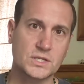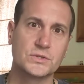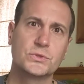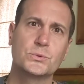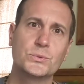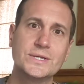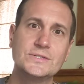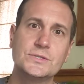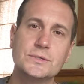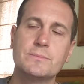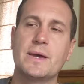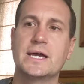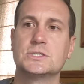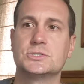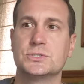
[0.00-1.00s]
The reason
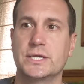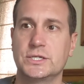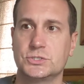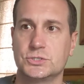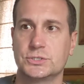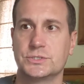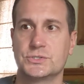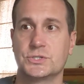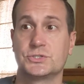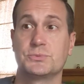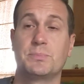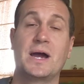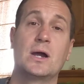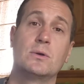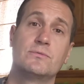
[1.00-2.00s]
imagination is such a
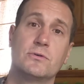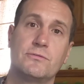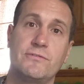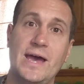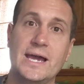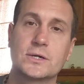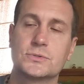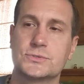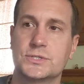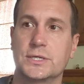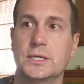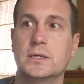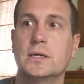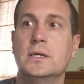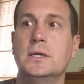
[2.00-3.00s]
powerful
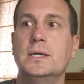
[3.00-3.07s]
faculty